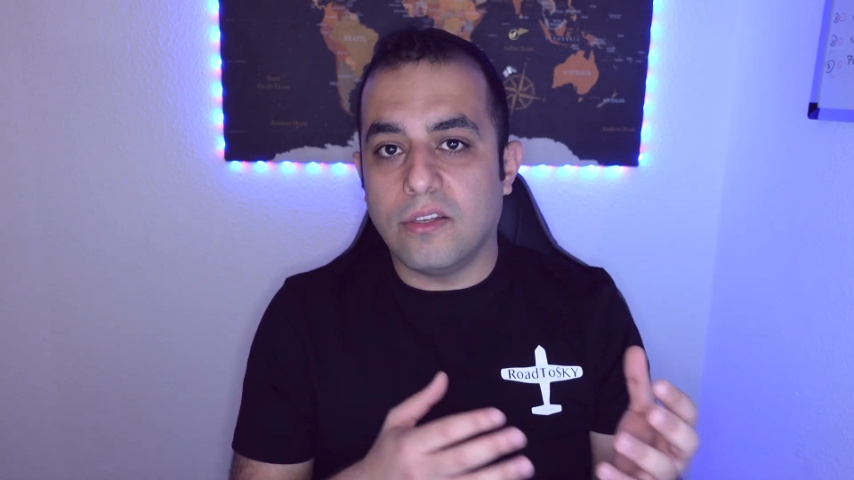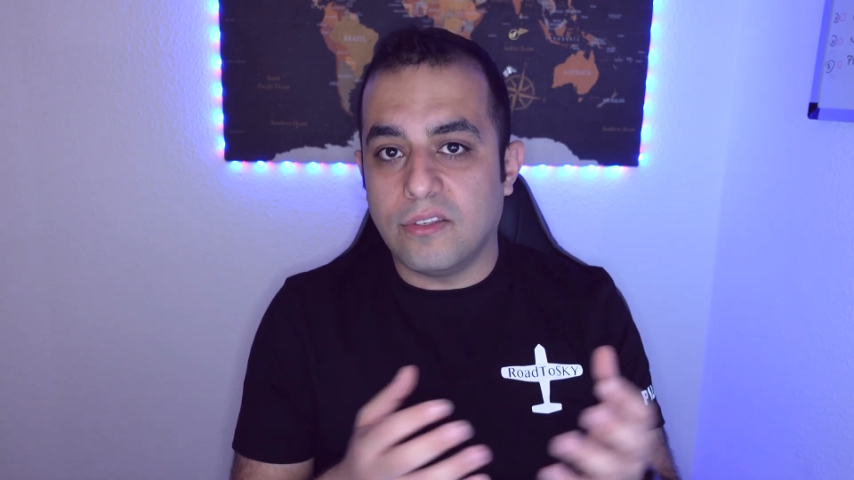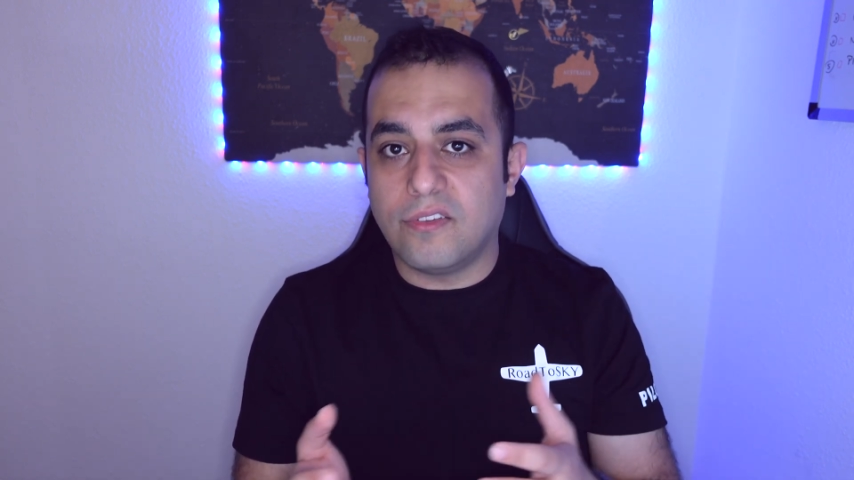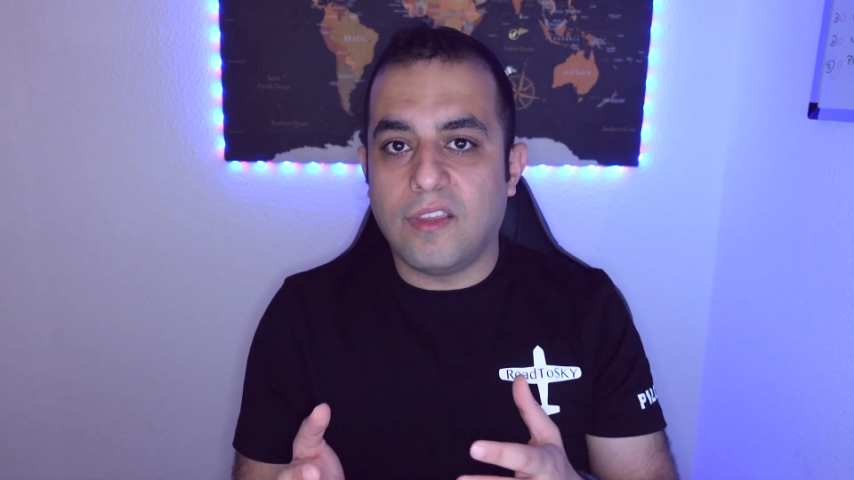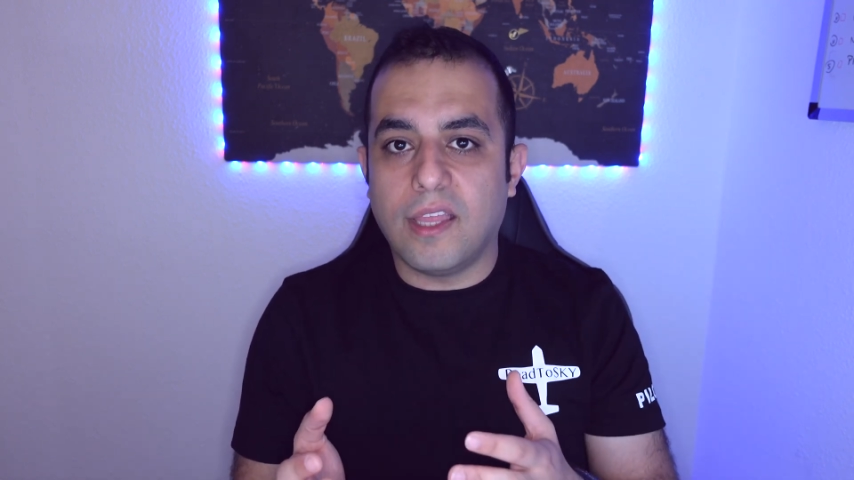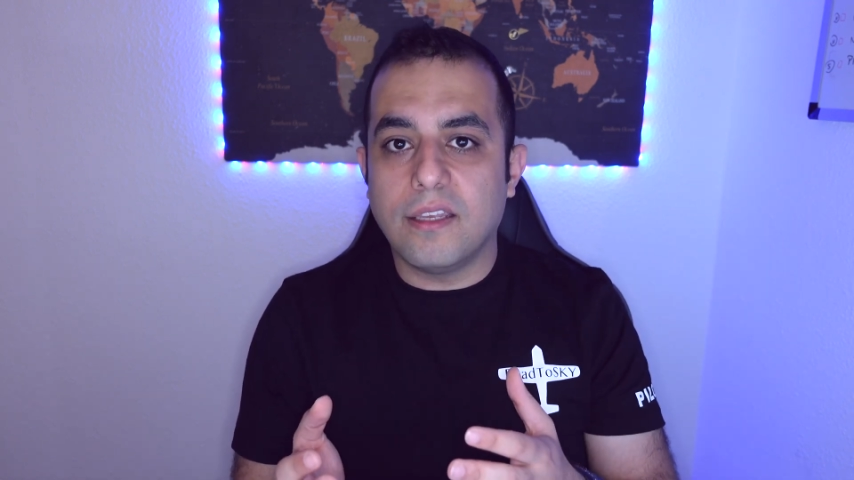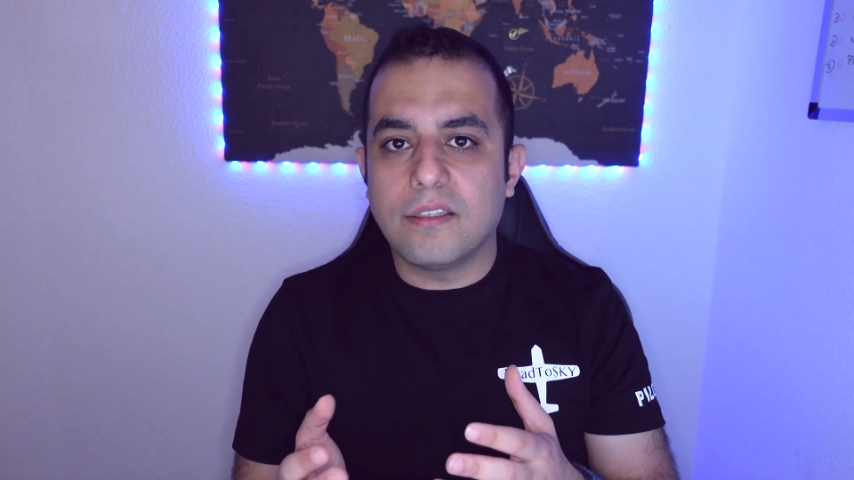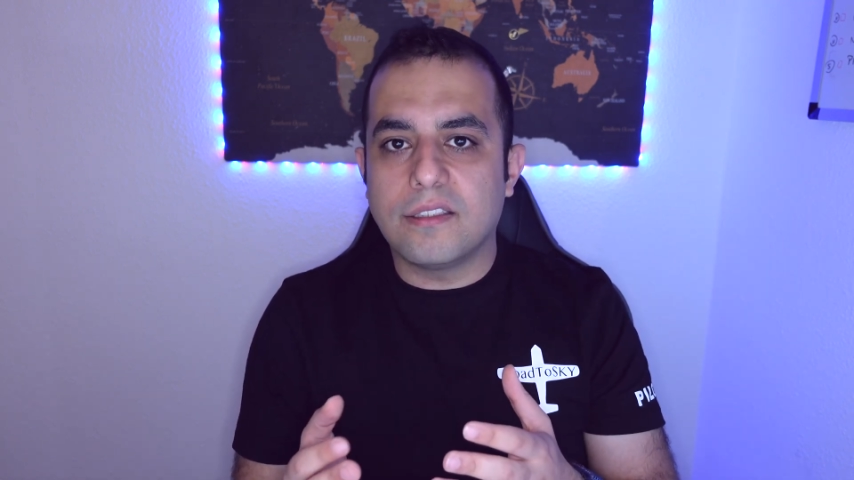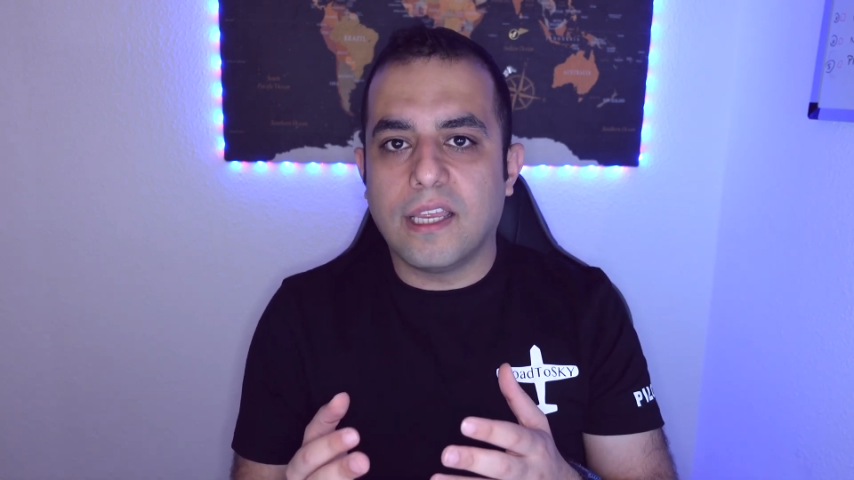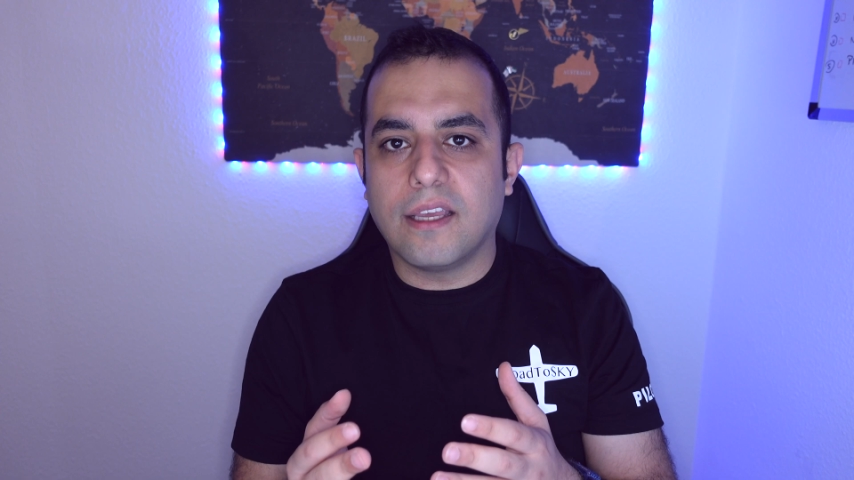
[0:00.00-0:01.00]
understand the
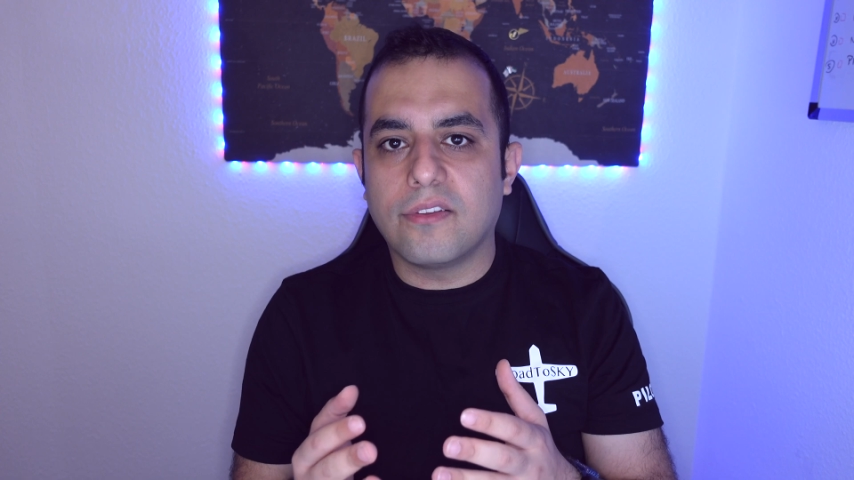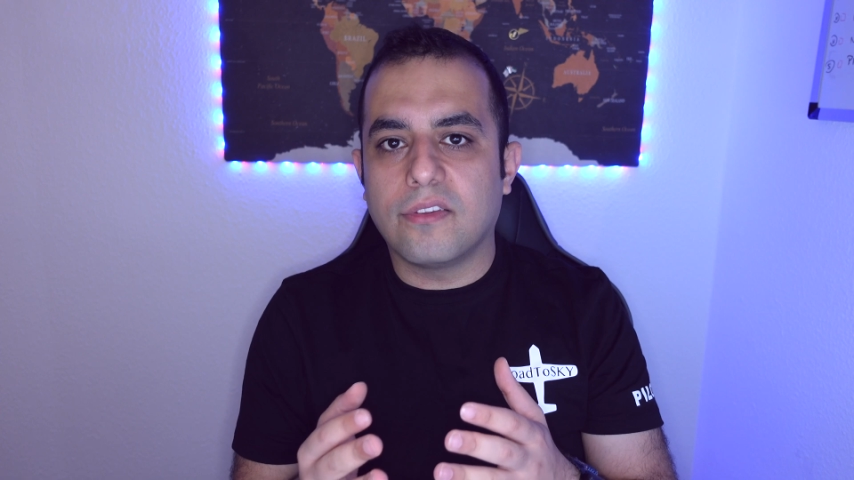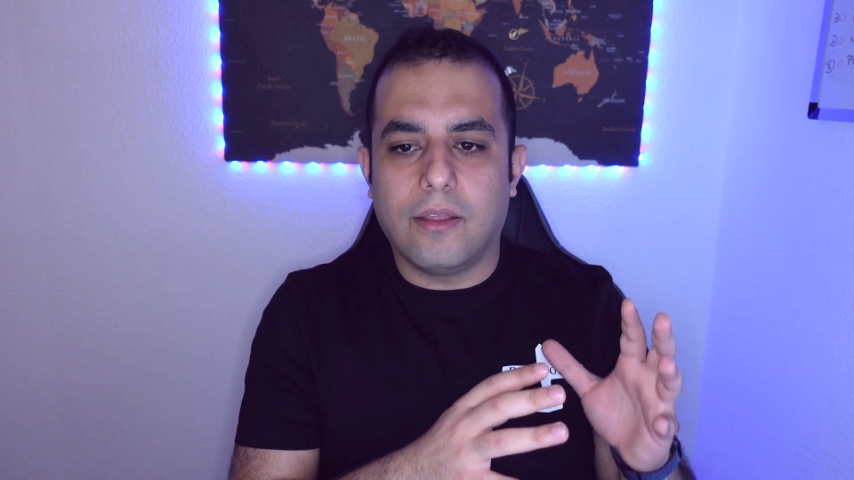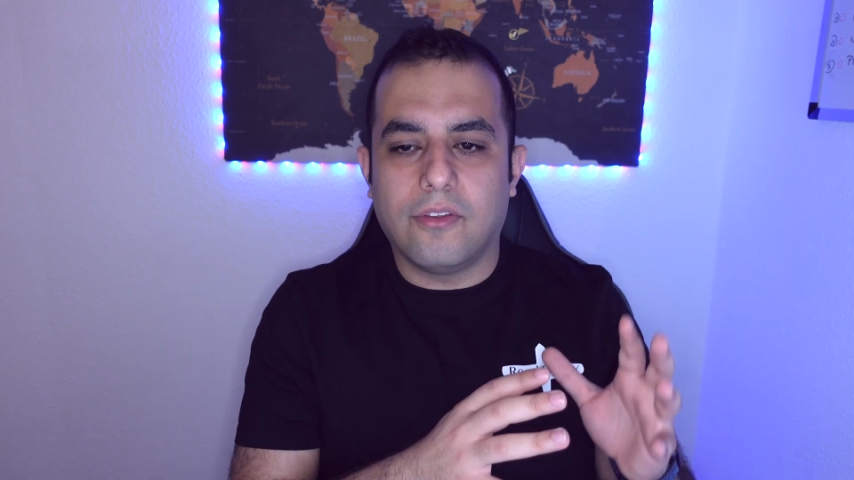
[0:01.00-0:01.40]
text.